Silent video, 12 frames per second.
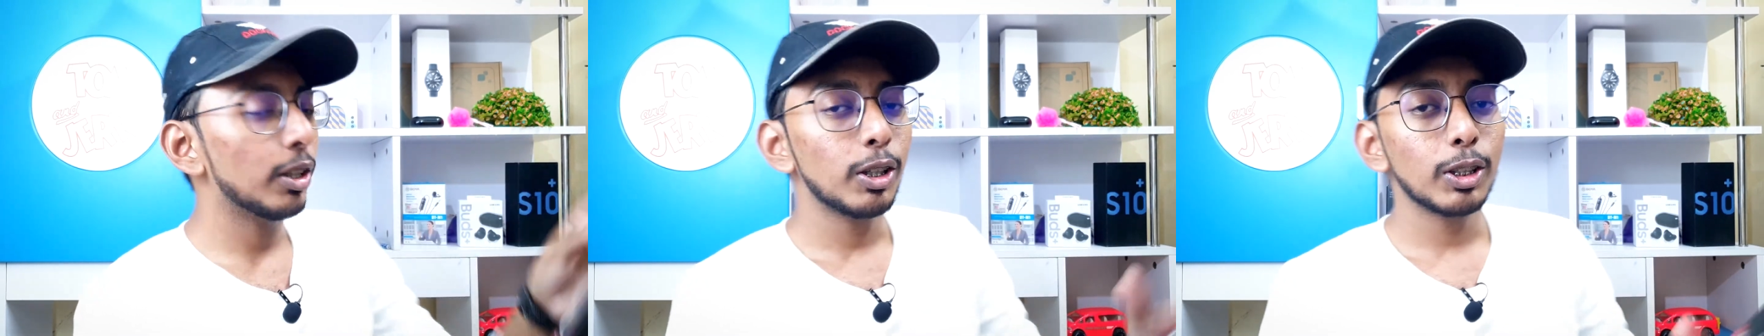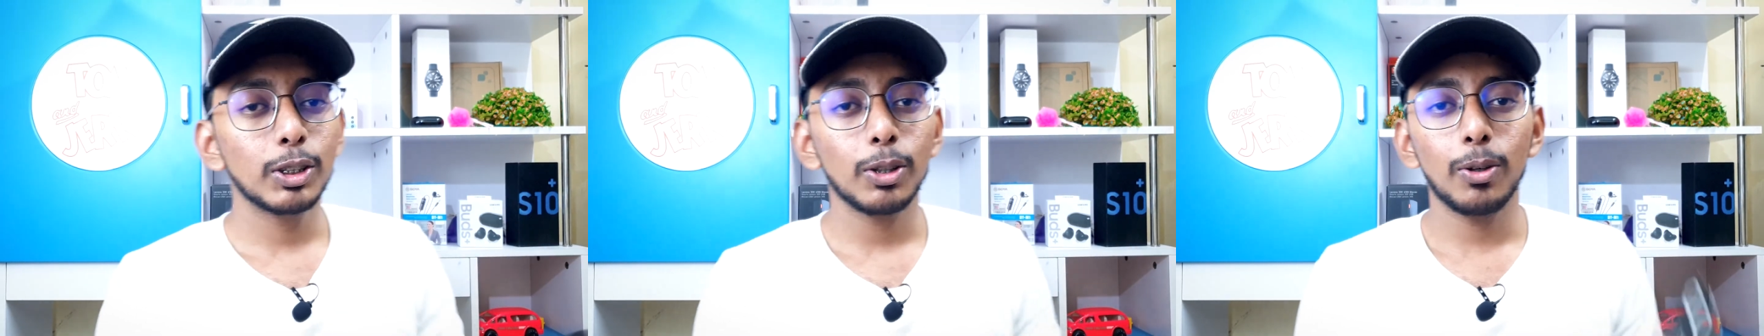
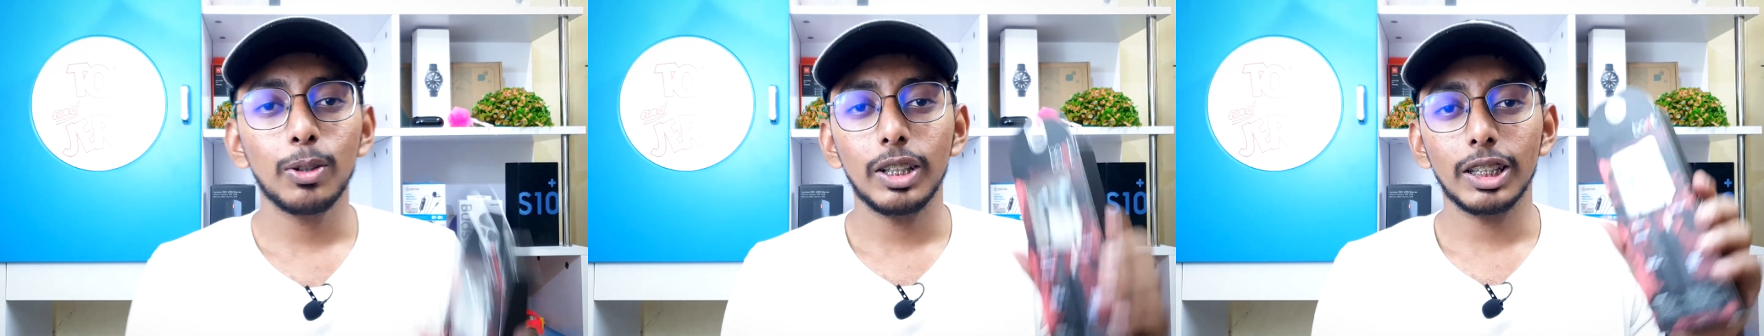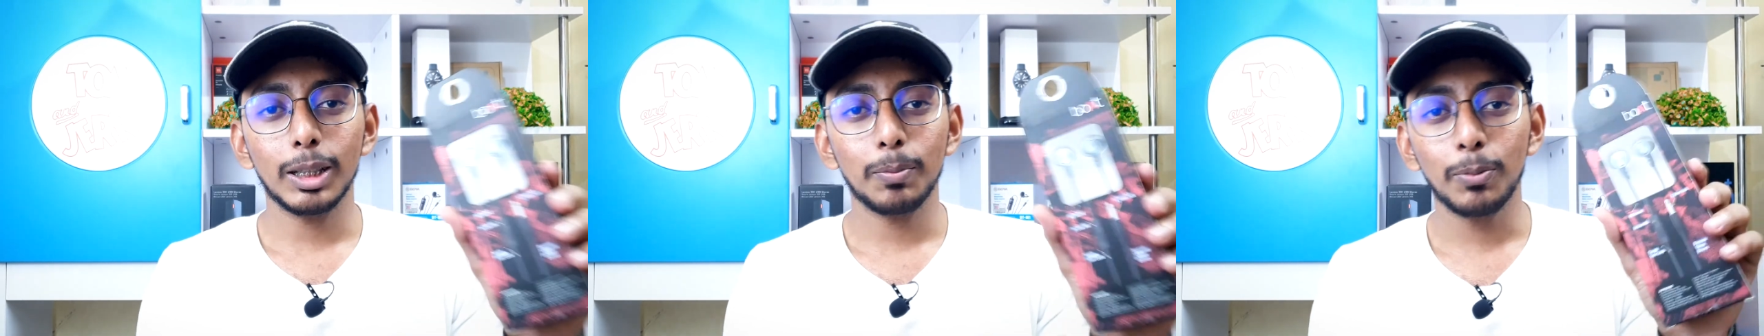So
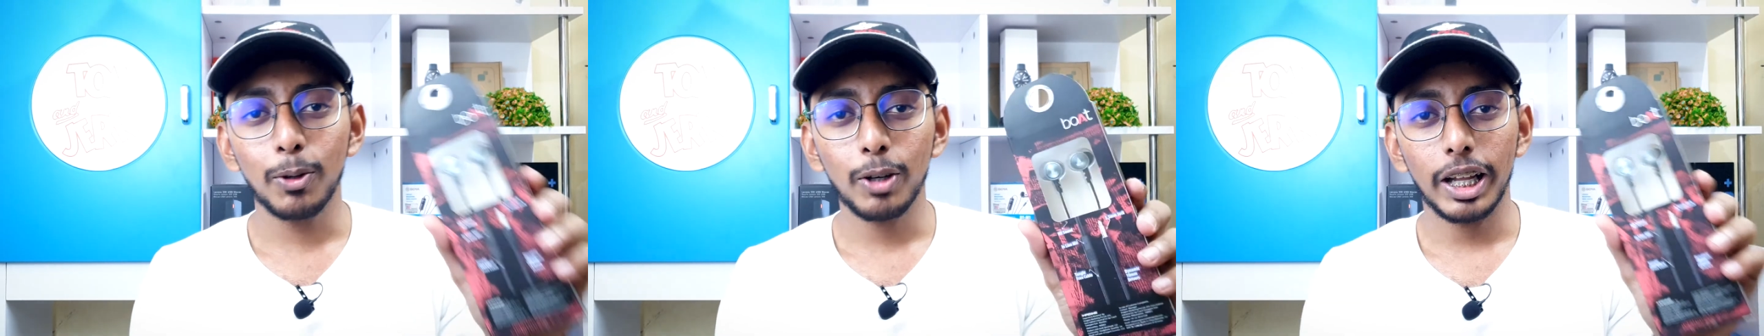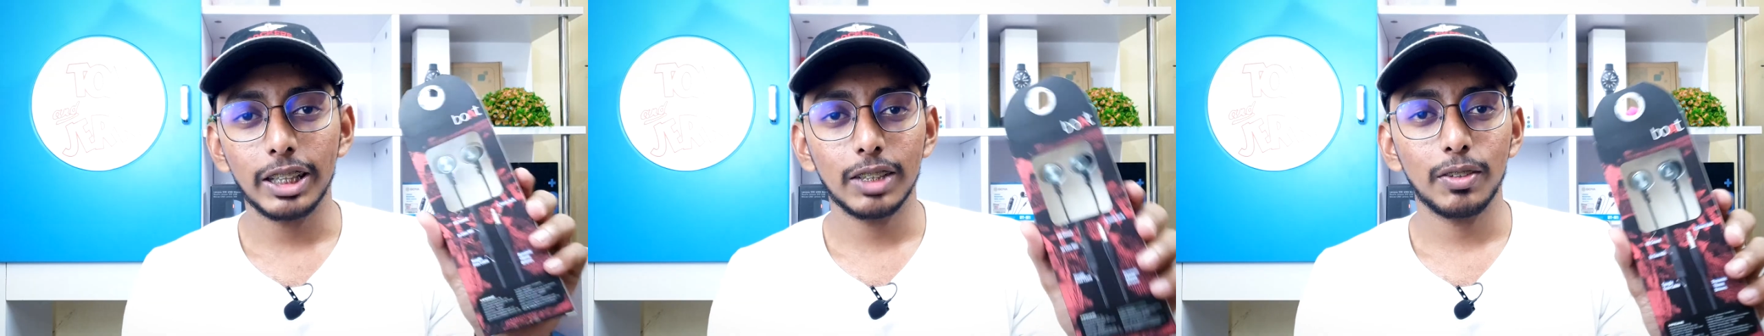this is a Boat
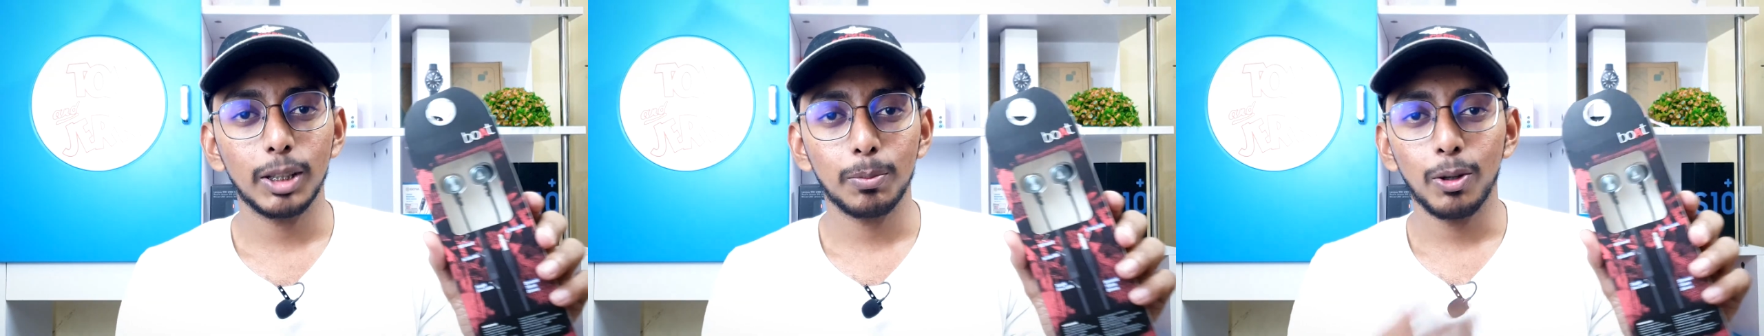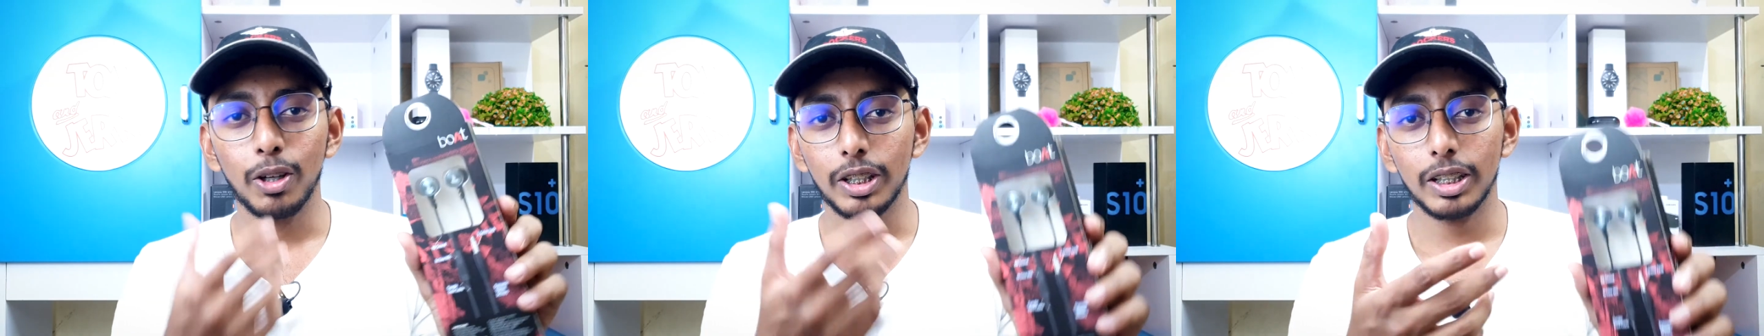headset which I
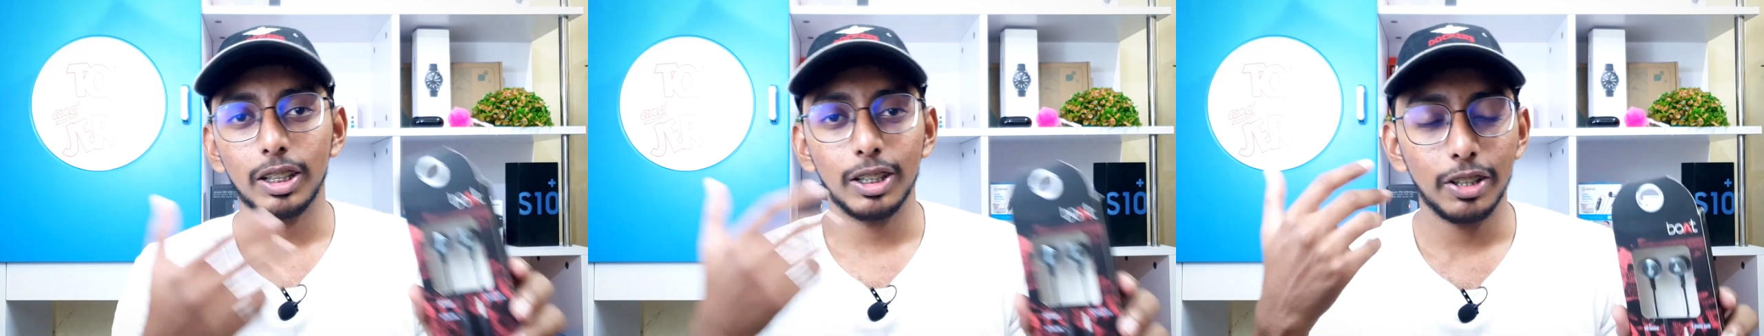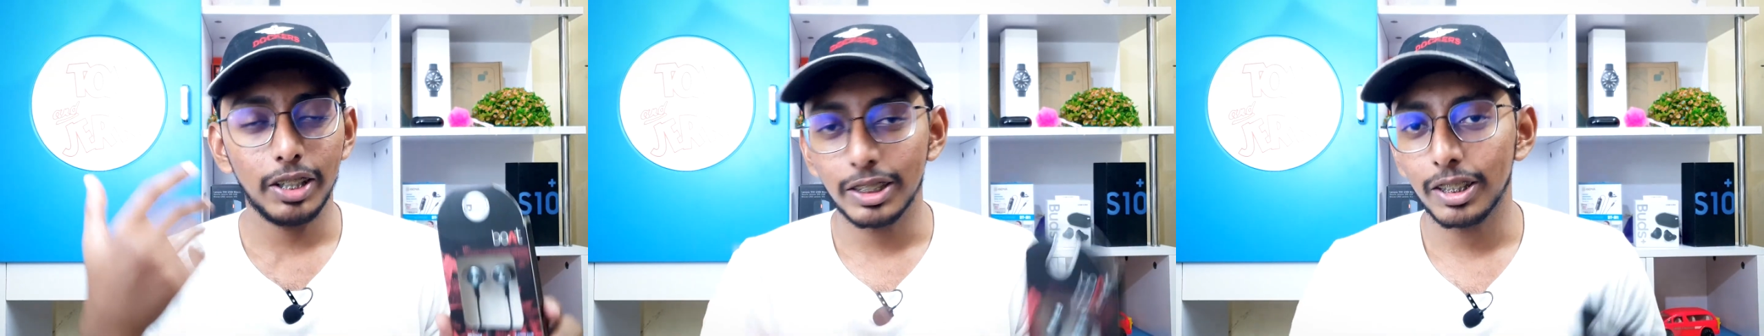bought
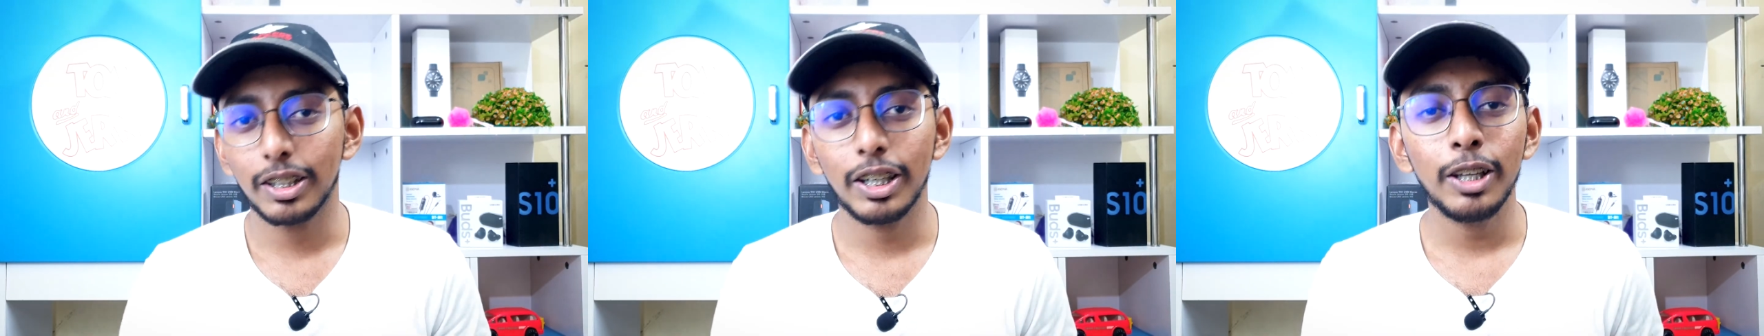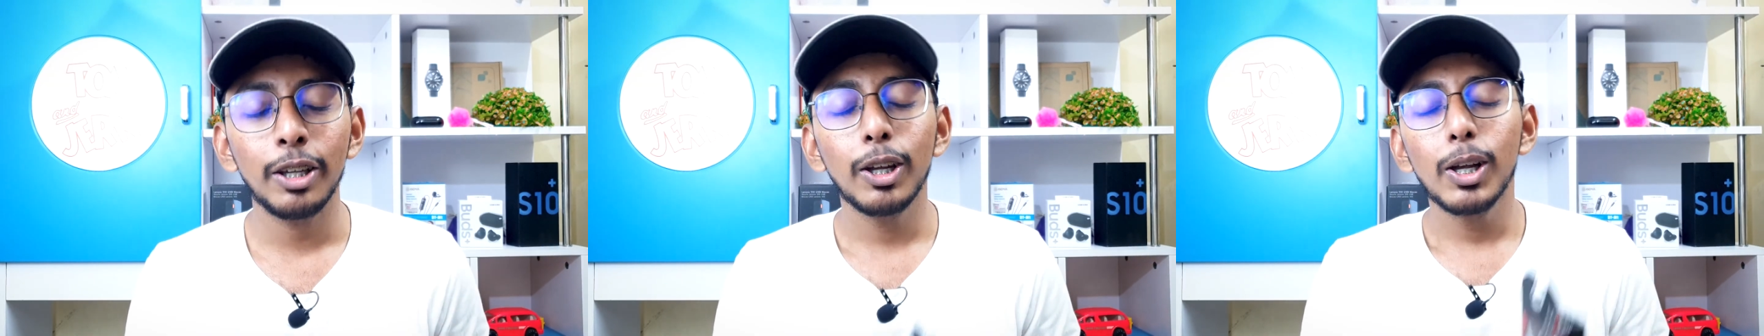
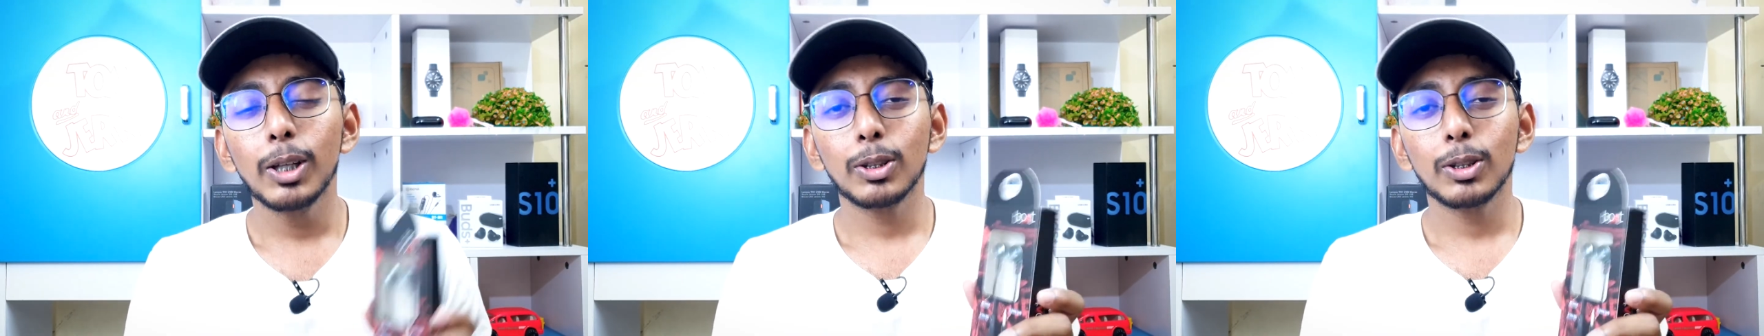recently.